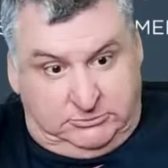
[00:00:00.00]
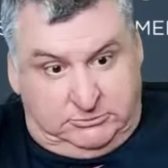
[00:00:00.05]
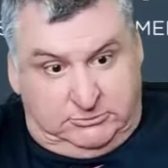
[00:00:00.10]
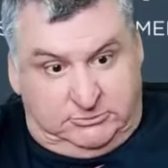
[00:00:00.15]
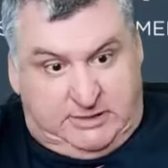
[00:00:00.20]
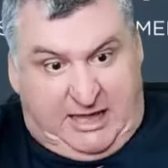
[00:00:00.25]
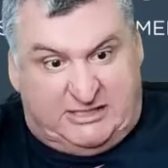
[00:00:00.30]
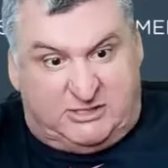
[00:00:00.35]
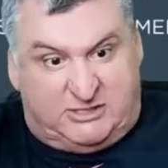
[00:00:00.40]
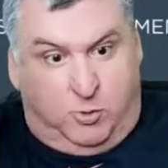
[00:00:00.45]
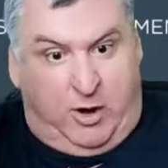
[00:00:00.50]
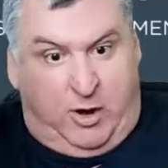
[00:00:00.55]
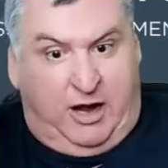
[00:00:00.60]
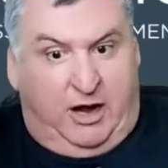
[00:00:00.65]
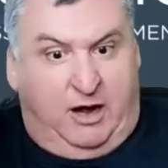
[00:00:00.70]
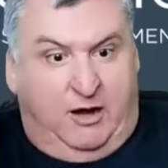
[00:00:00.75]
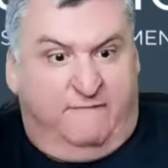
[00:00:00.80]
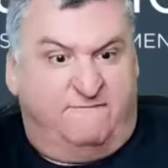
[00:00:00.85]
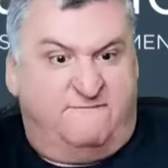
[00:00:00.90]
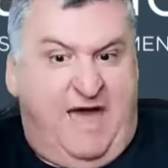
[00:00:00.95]
That's
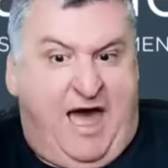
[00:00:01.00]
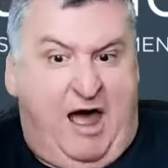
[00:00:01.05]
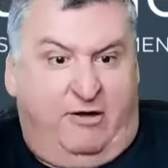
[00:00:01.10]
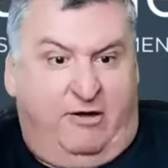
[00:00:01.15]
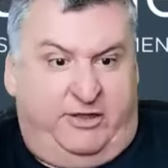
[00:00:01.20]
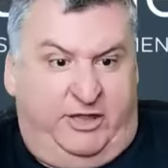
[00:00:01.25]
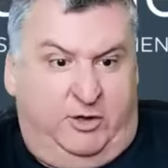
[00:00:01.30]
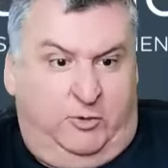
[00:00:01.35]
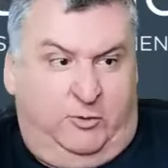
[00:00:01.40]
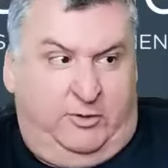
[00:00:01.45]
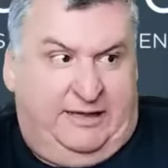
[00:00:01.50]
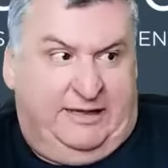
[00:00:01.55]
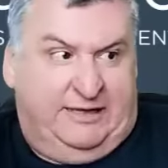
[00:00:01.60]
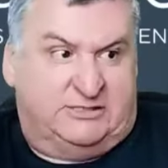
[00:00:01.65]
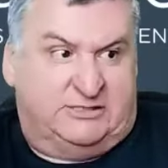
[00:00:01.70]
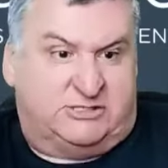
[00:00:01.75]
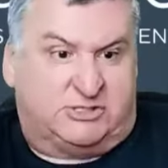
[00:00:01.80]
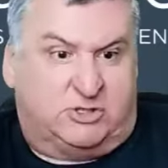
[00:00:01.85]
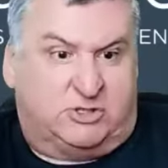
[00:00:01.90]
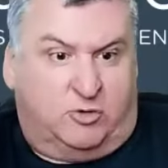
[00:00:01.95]
where value
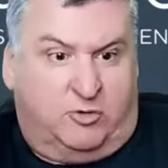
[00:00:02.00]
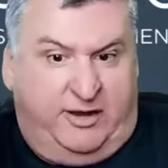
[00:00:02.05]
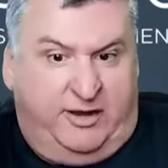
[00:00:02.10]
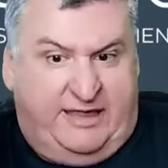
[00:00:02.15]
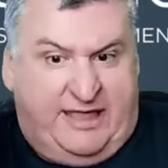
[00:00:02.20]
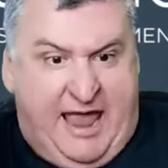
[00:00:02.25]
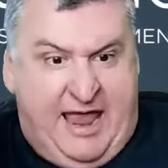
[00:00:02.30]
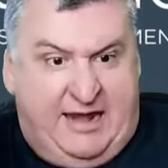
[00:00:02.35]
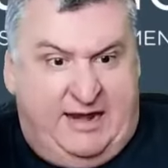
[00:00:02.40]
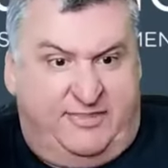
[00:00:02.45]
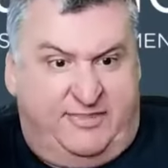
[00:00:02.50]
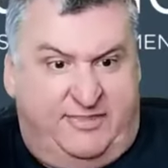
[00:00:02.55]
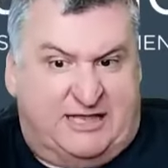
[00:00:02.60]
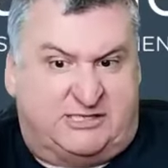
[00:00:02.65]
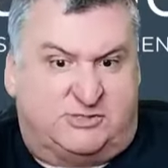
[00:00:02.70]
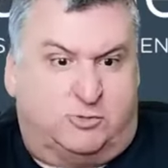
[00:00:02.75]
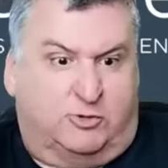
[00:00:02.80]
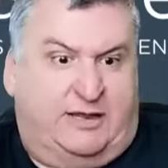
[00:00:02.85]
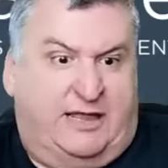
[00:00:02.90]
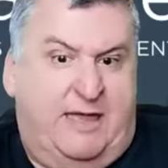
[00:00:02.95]
is created.
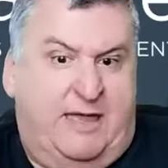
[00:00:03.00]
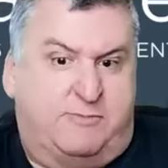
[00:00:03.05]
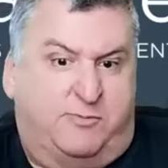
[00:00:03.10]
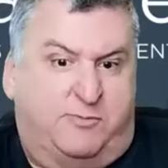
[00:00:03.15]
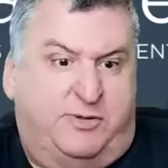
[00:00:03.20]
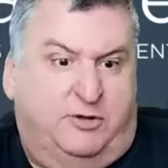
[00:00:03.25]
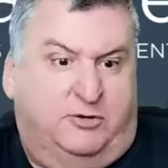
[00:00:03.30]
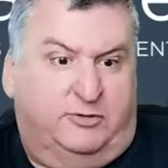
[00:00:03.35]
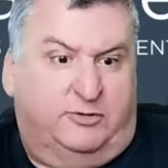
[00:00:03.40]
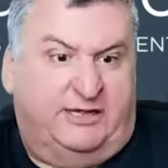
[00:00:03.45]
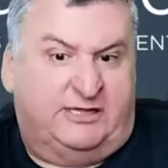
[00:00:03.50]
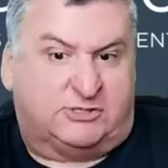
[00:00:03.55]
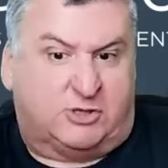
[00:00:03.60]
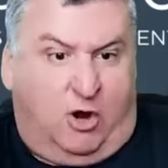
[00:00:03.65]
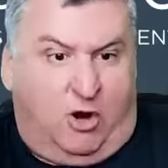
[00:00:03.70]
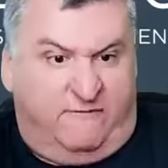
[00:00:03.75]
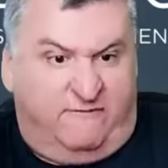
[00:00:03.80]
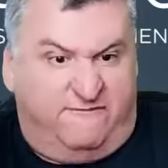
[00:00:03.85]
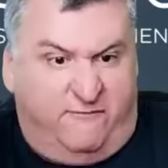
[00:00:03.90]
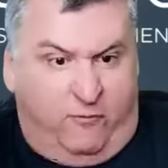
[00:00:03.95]
That's where capabilities
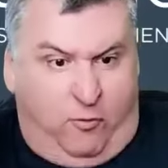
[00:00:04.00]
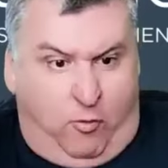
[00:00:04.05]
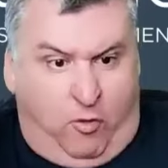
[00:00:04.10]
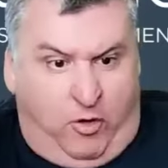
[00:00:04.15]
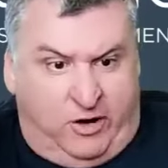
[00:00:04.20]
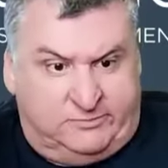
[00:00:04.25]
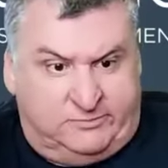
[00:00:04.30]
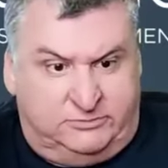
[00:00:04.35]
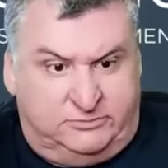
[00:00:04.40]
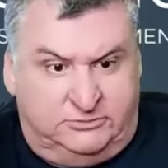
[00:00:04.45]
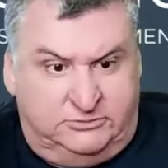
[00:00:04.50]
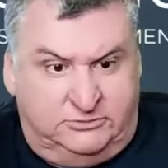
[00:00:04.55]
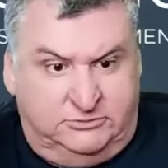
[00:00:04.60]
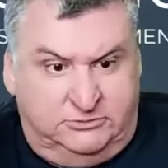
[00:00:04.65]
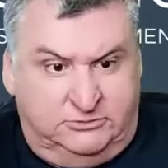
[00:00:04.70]
are formed.